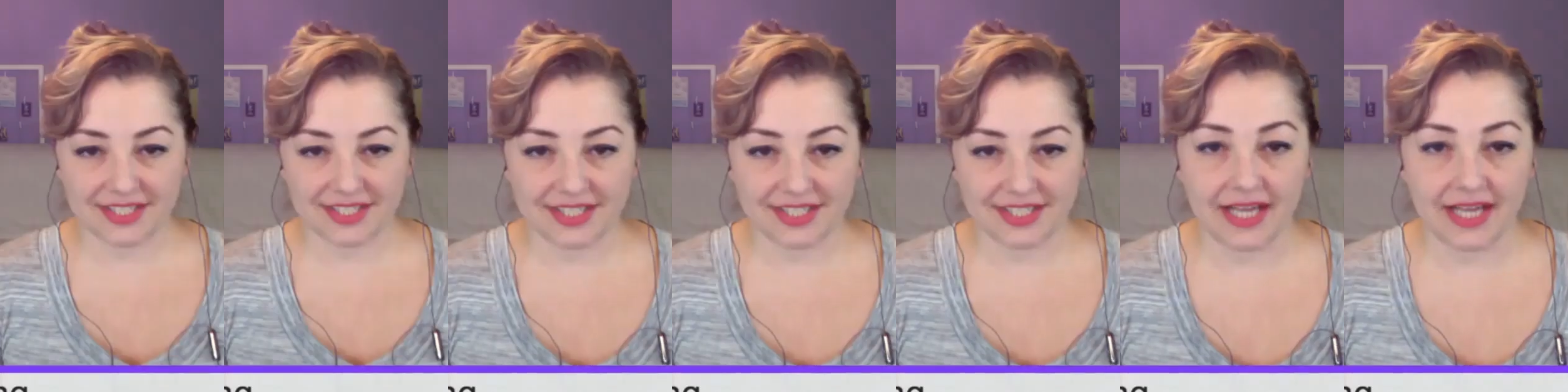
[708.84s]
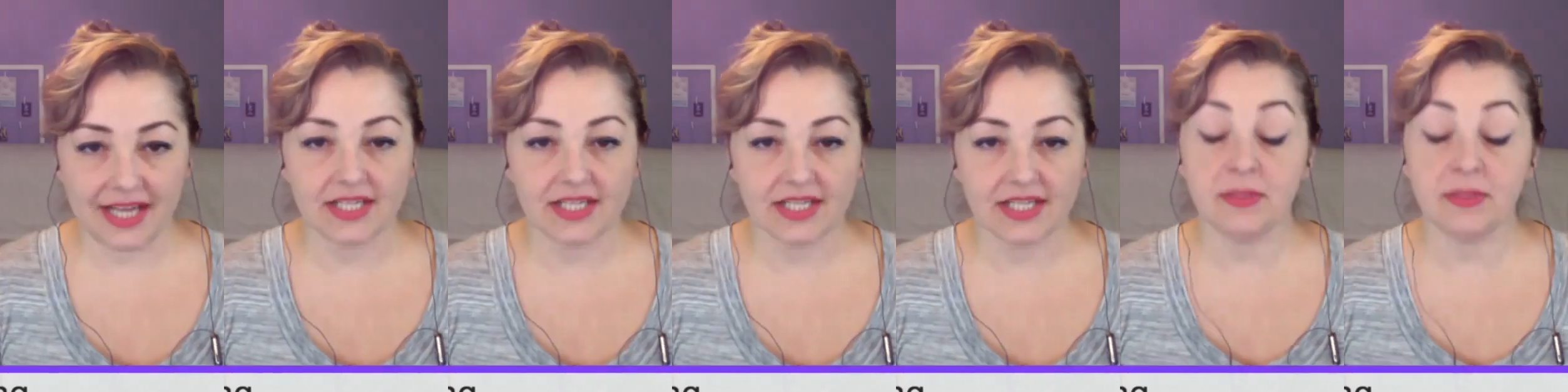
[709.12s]

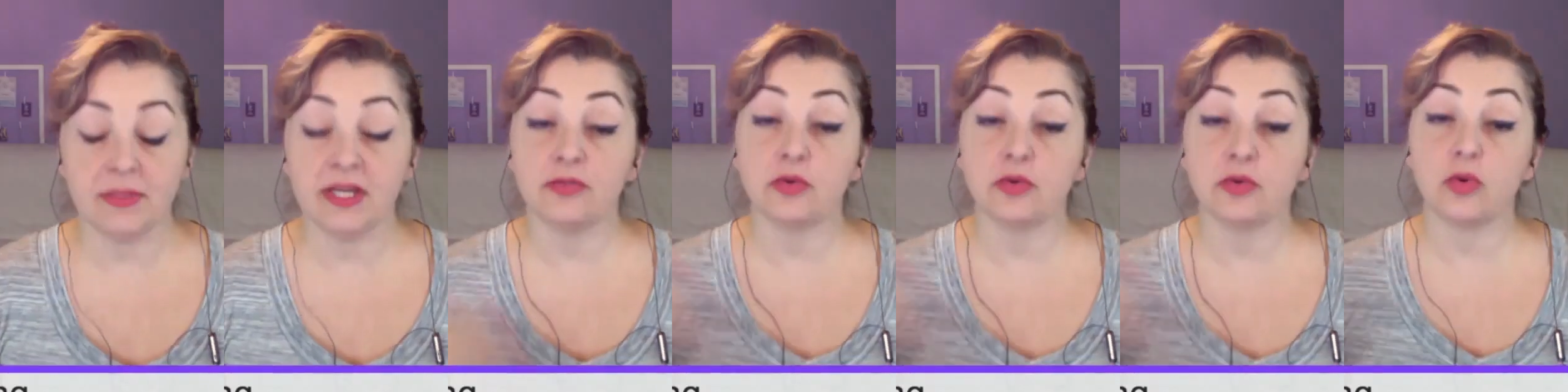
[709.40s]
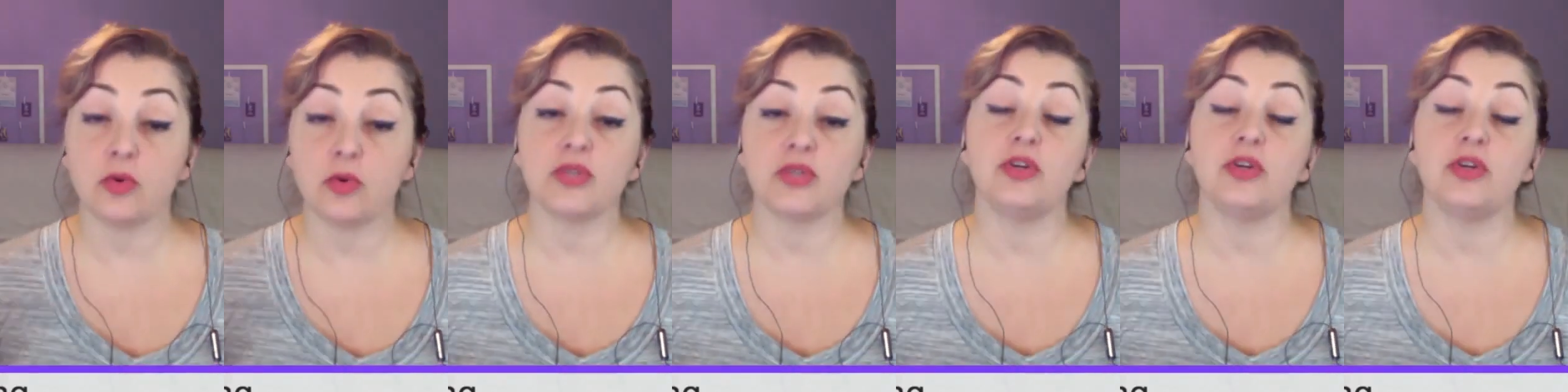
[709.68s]
yes. I mean, of
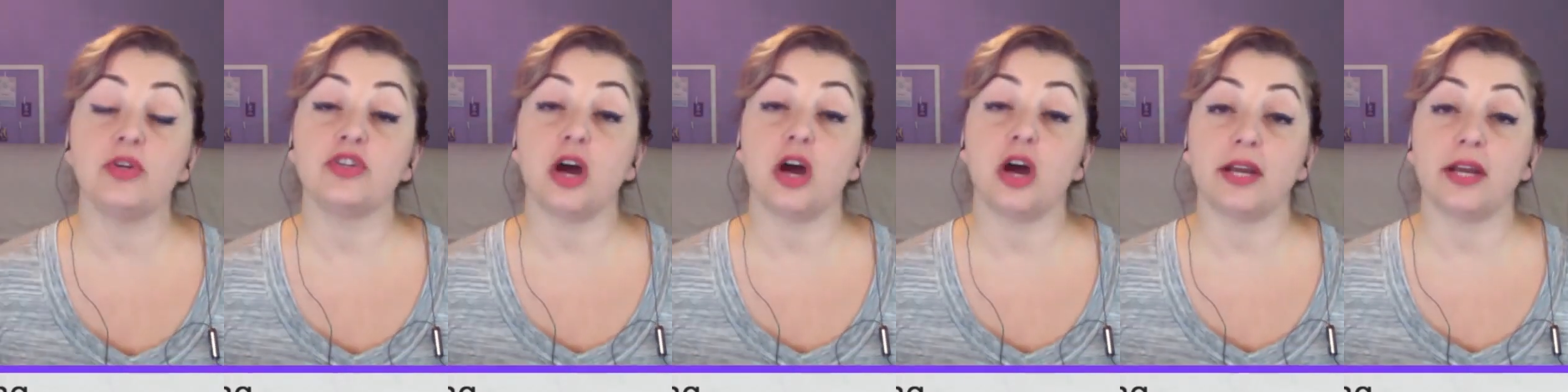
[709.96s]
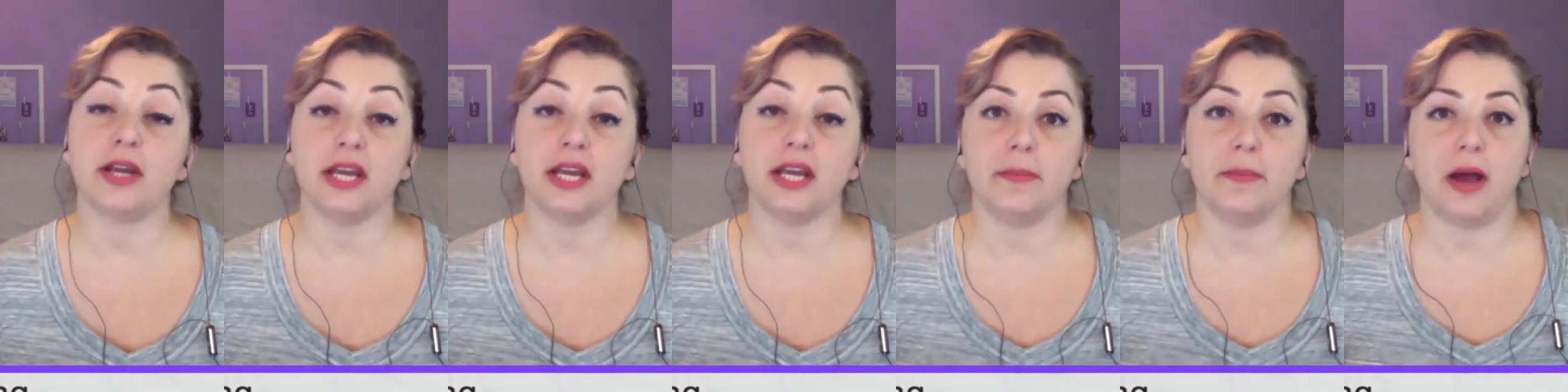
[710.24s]
course, when you're
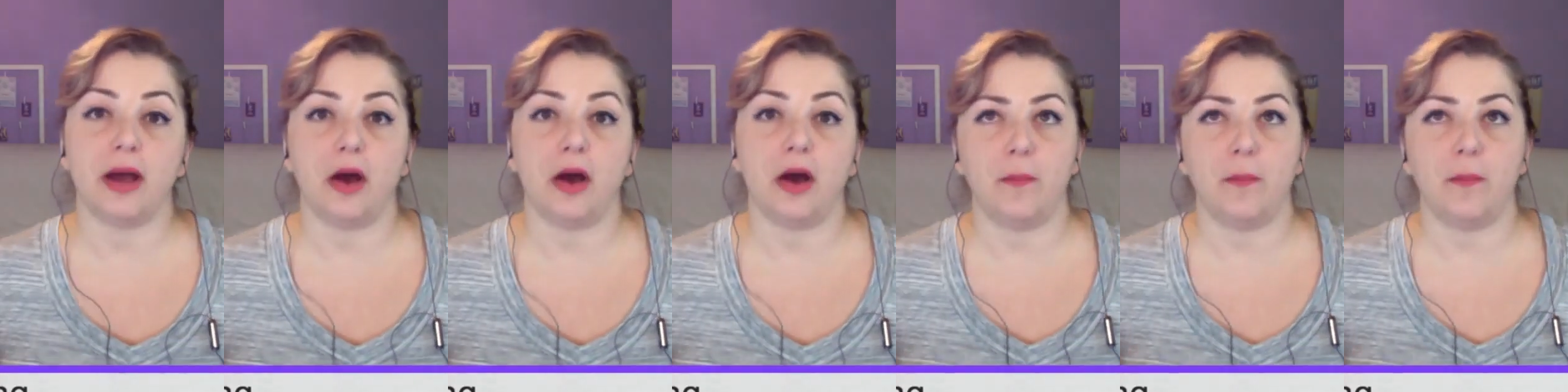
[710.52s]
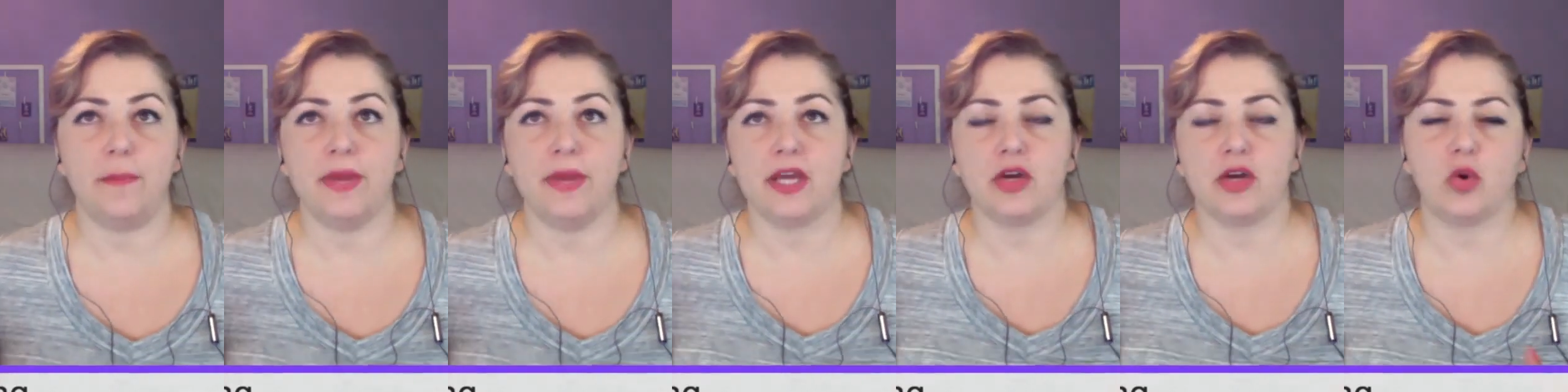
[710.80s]
talking about
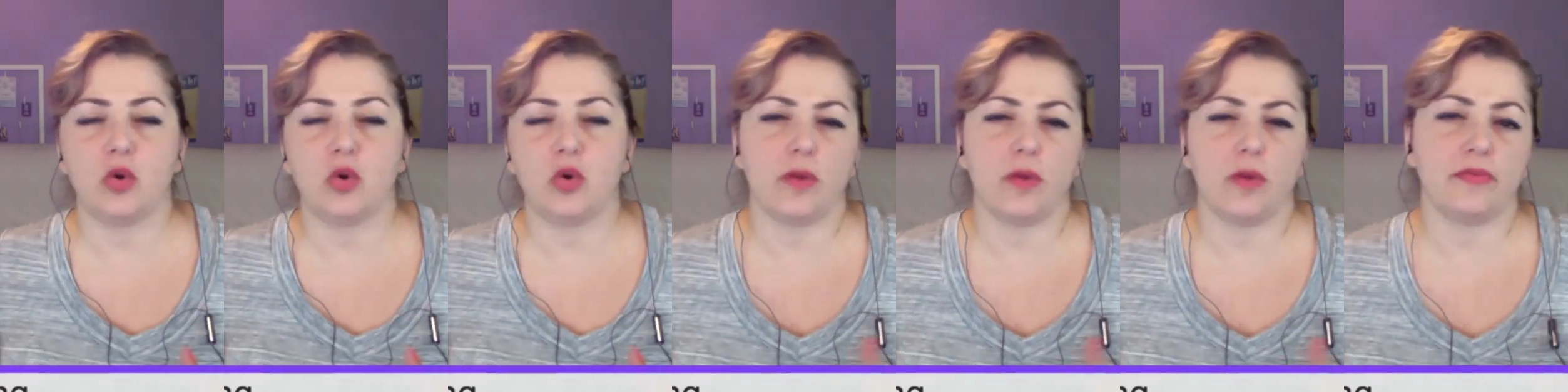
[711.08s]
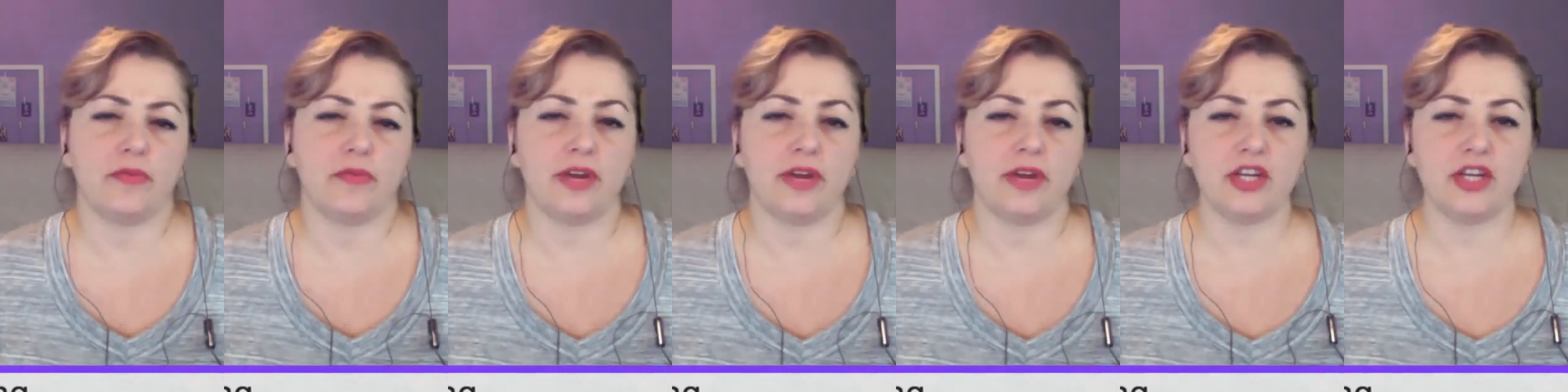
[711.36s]
big
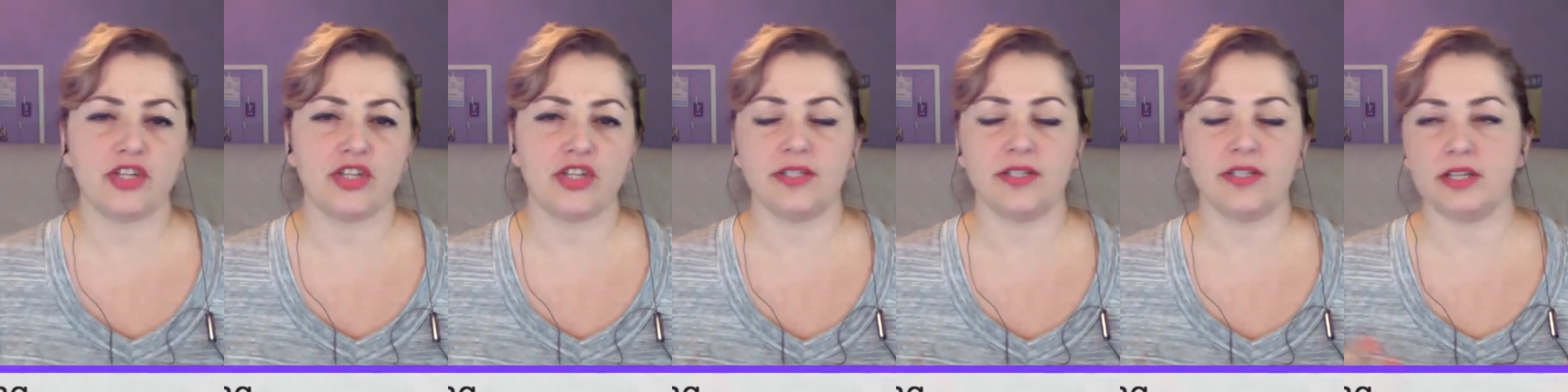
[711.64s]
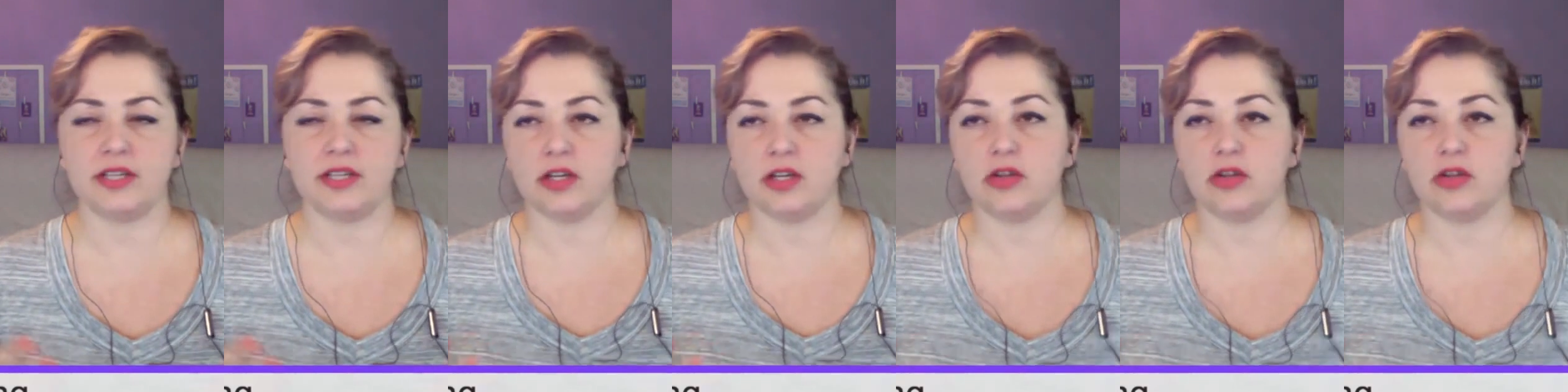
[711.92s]

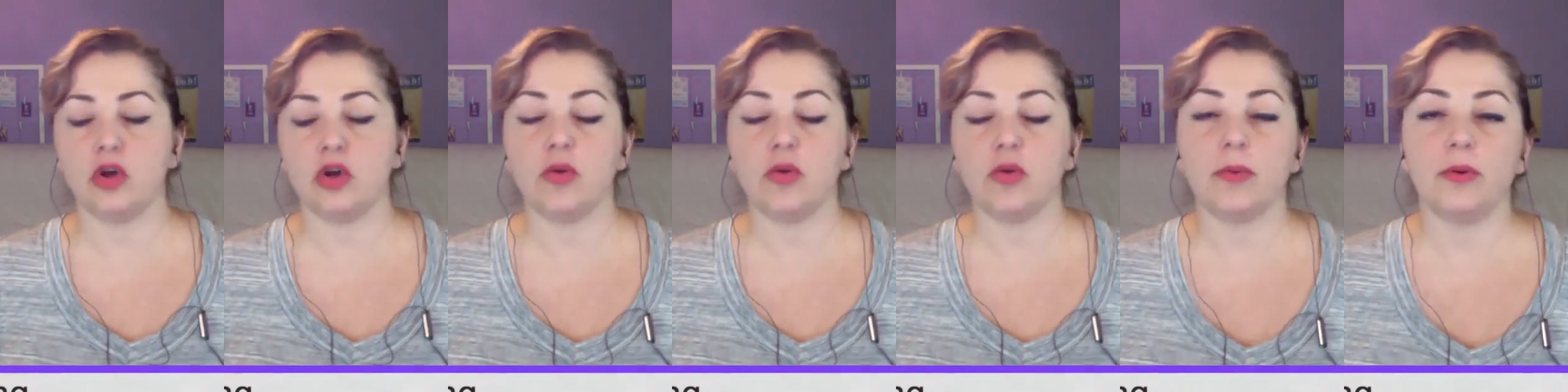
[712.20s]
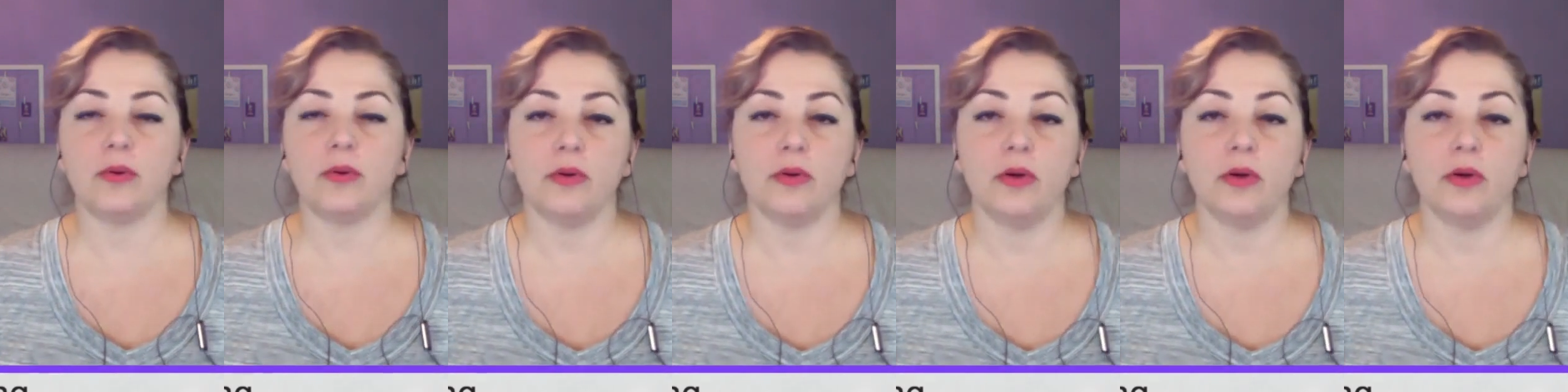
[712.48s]
corporations and
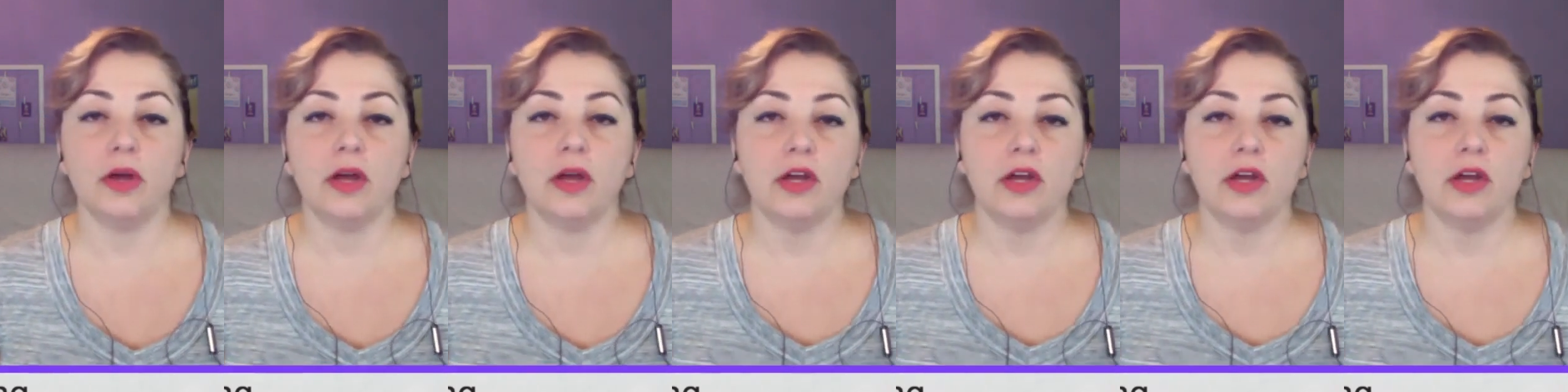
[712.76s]
global